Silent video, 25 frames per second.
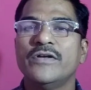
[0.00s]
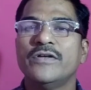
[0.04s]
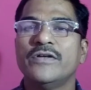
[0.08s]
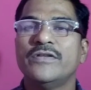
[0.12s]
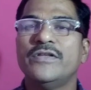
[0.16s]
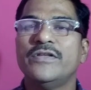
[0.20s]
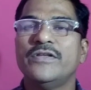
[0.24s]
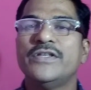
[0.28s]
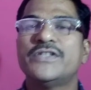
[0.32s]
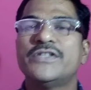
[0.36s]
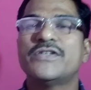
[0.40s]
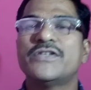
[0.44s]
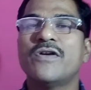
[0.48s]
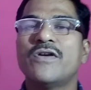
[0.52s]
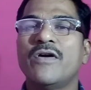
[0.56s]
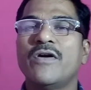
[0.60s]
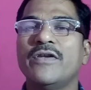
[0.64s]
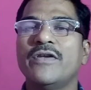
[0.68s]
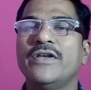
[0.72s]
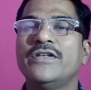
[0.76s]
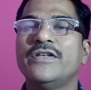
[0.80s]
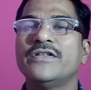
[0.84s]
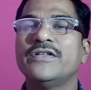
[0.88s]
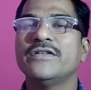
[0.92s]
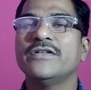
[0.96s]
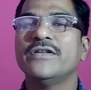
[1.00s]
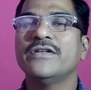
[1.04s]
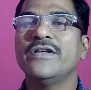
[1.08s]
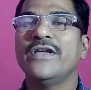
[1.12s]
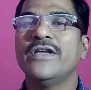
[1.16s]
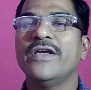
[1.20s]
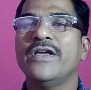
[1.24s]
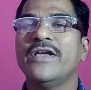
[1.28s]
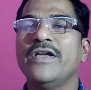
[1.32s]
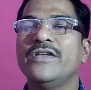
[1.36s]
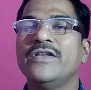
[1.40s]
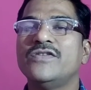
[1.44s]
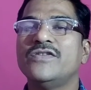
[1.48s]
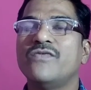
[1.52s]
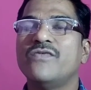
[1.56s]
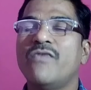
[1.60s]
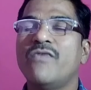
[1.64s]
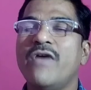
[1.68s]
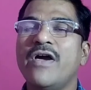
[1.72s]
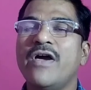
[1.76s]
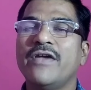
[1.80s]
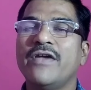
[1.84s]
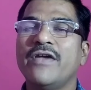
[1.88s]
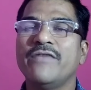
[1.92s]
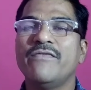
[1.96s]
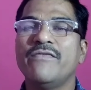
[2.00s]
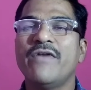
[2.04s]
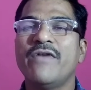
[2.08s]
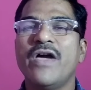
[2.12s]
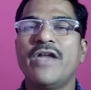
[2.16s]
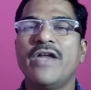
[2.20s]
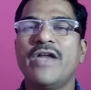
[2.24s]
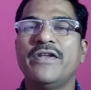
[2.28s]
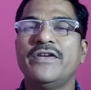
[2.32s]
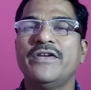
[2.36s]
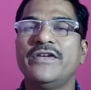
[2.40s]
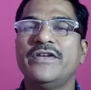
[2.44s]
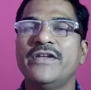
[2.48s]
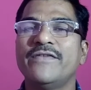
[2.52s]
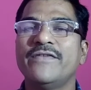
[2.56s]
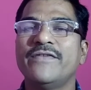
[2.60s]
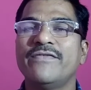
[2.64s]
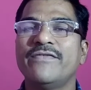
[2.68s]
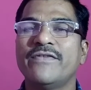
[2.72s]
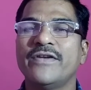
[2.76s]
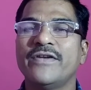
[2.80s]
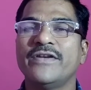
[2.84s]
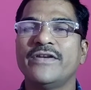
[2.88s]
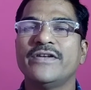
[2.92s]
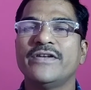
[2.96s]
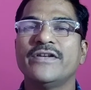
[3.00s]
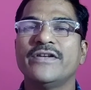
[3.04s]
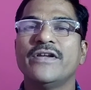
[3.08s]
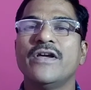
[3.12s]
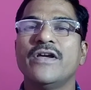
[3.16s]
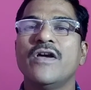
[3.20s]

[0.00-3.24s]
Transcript: this sonnet is very, very different